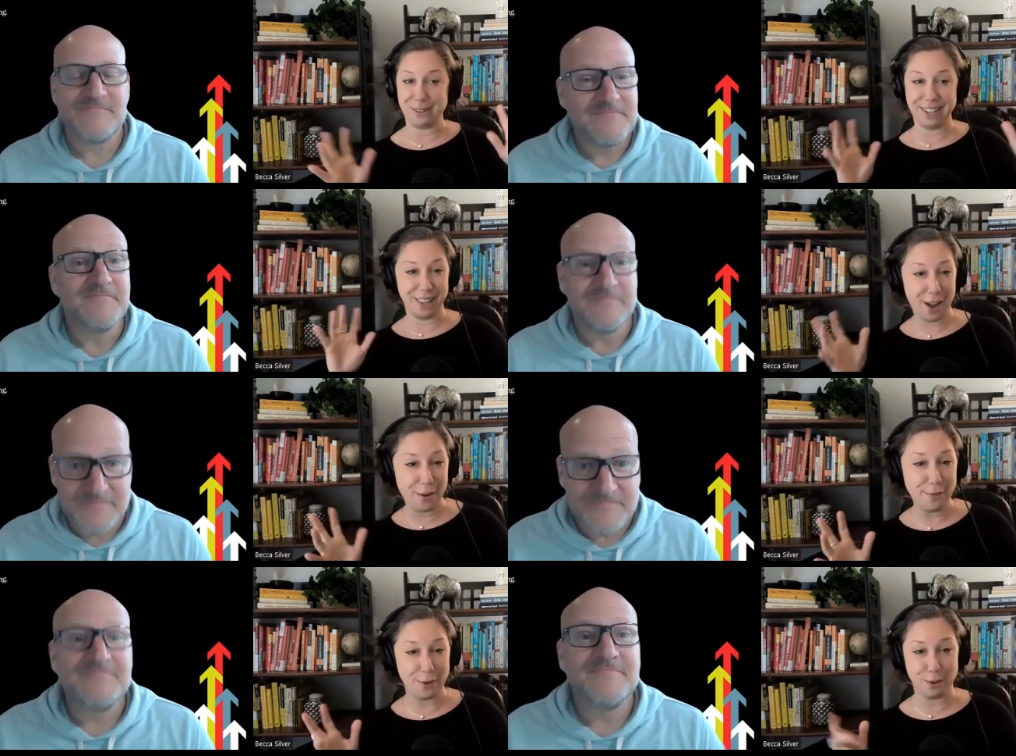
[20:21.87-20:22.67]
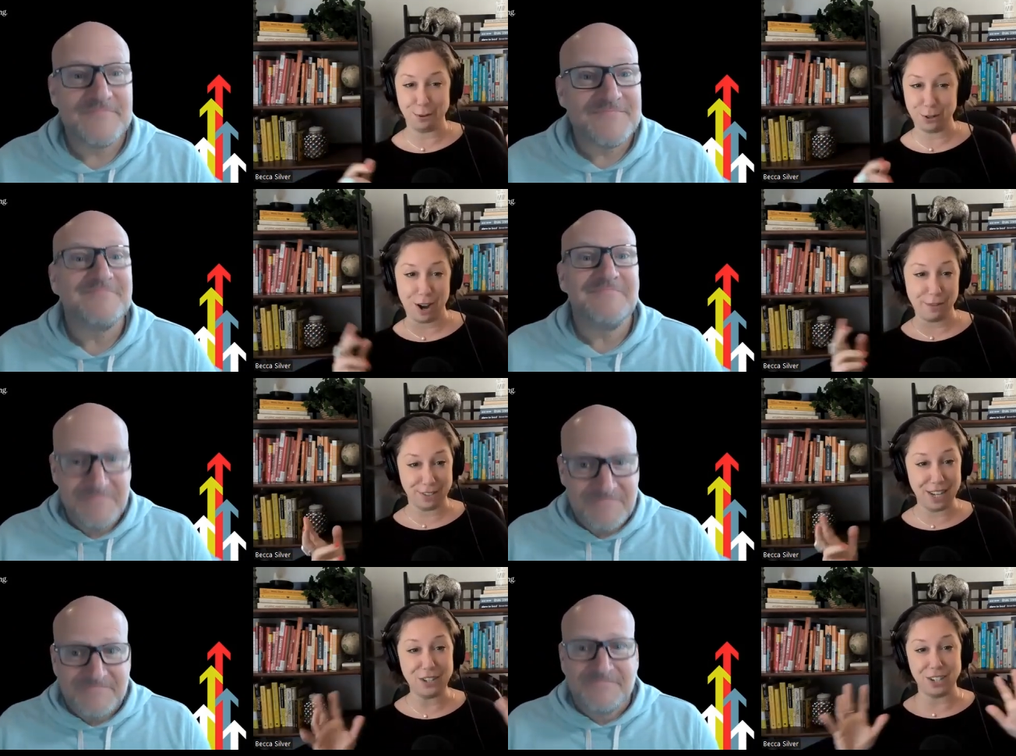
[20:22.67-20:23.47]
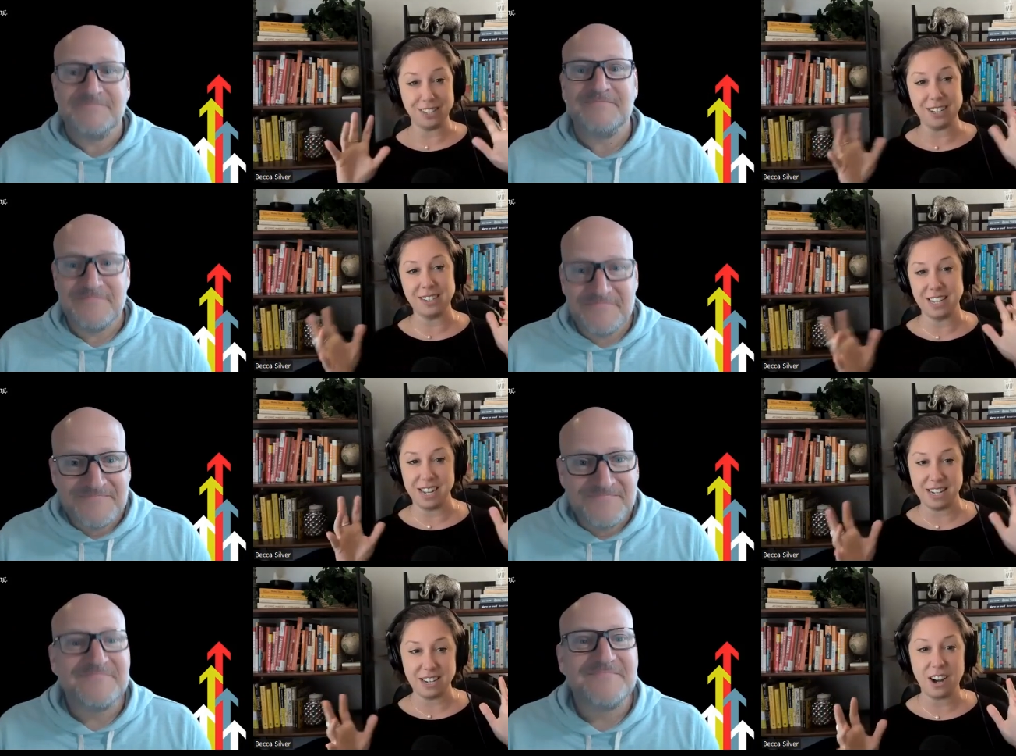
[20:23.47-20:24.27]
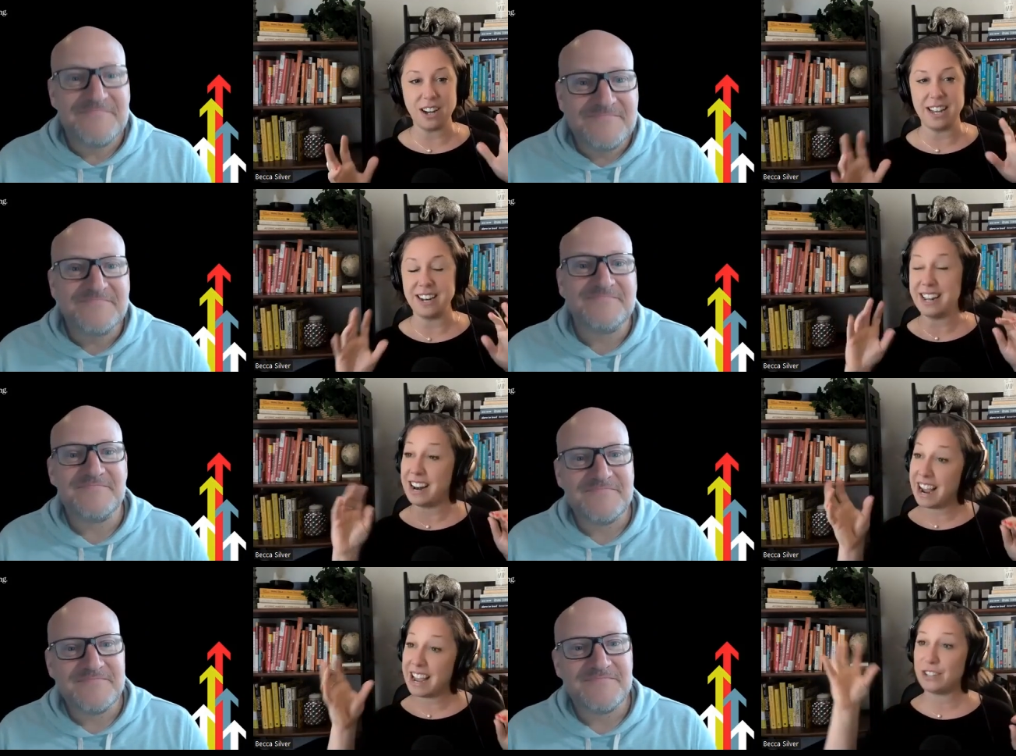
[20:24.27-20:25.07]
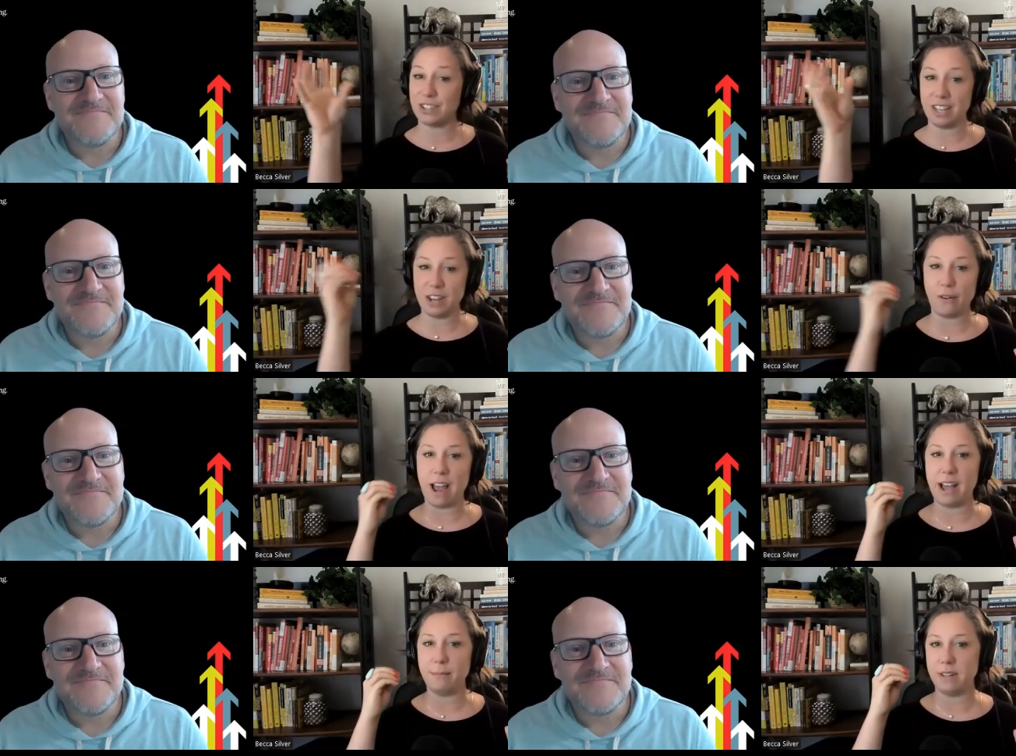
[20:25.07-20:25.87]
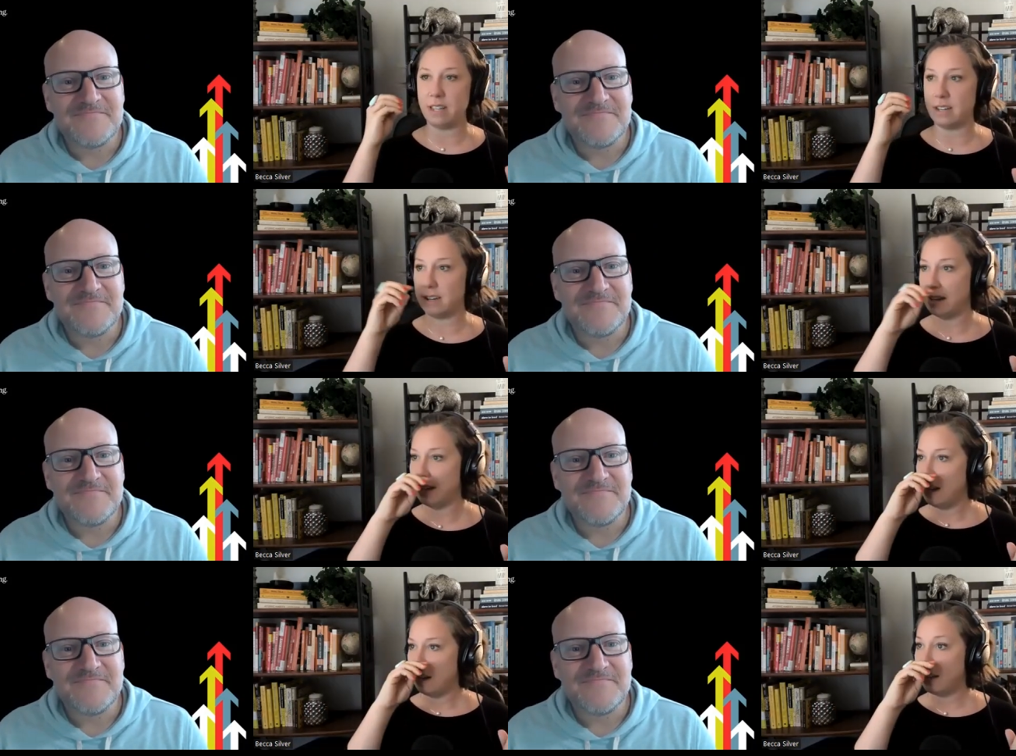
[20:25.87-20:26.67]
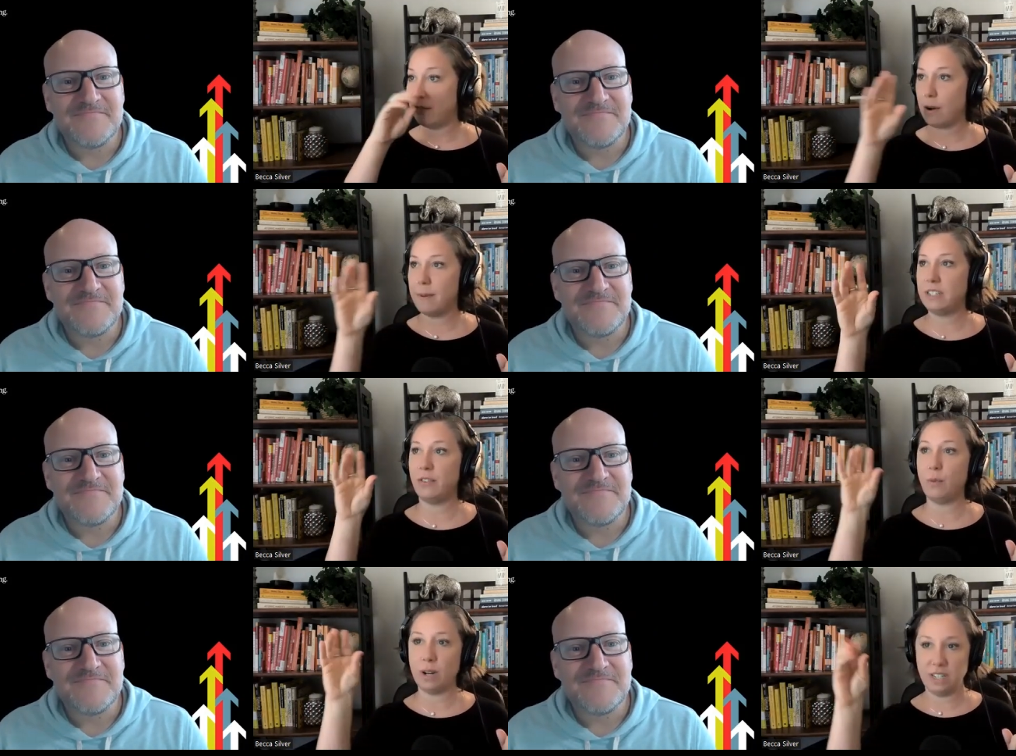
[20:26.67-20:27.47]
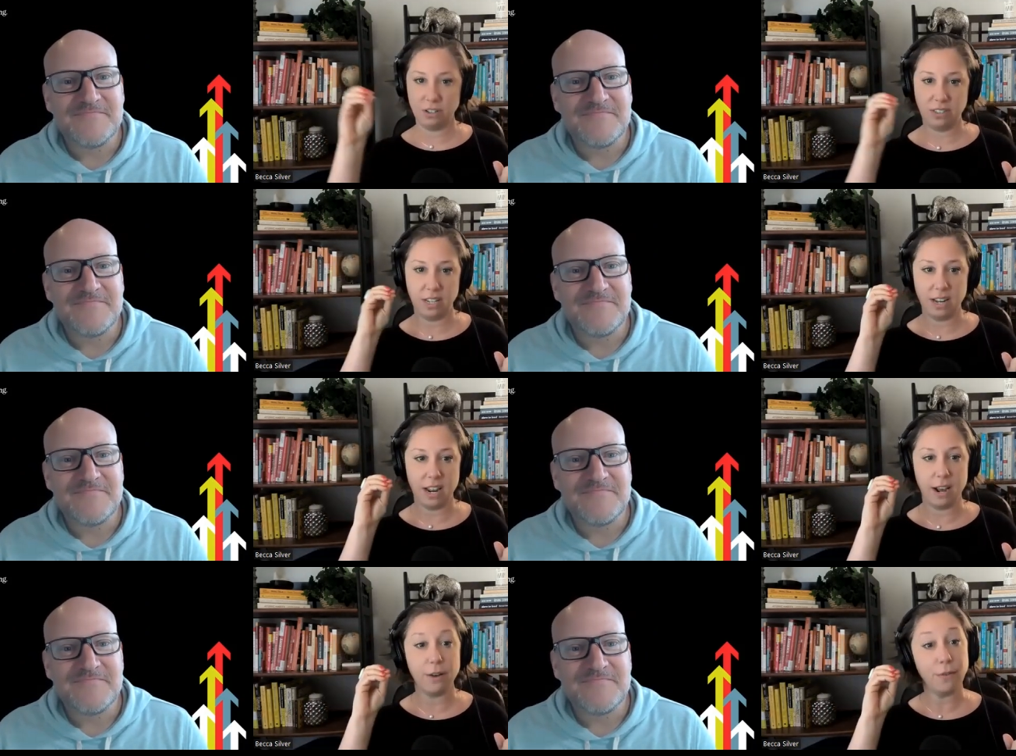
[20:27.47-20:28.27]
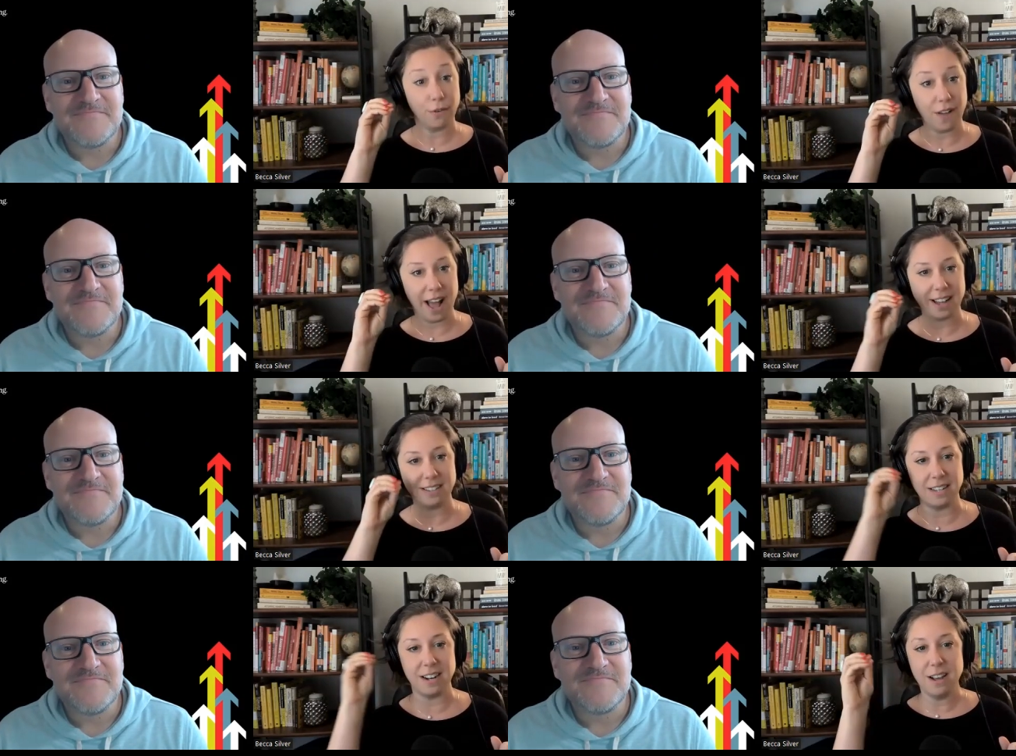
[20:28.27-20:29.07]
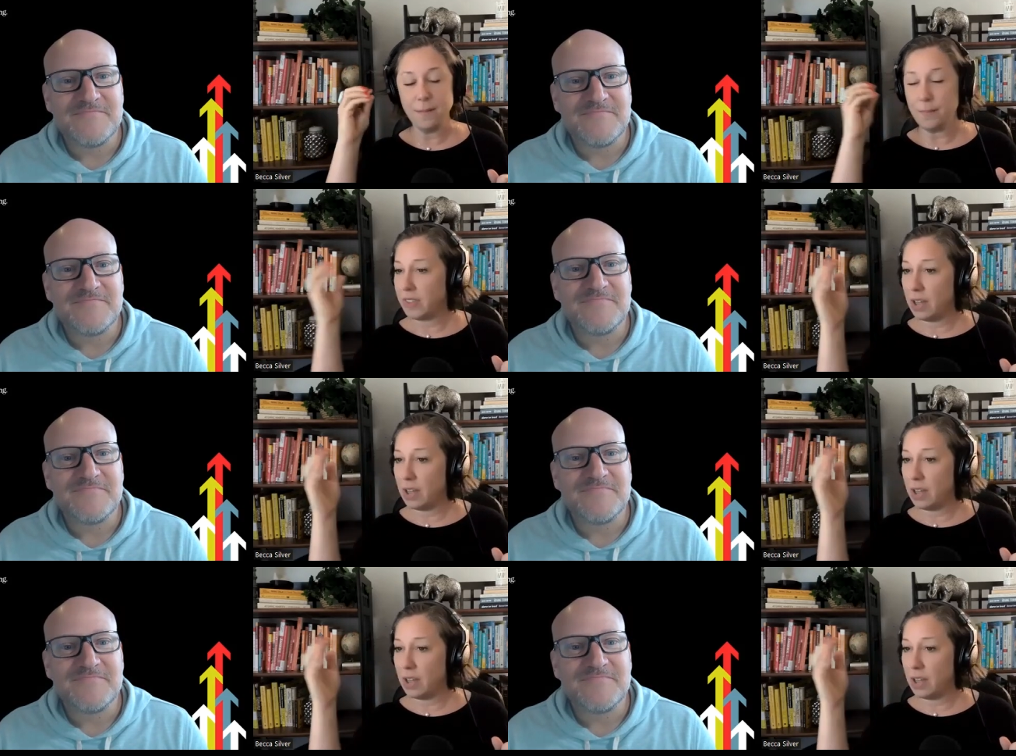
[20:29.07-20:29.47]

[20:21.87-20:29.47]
Speaker 1: And that's why I love the crucial conversations because it it taught and, and I actually grabbed the the verbiage of what do you see and hear for facts and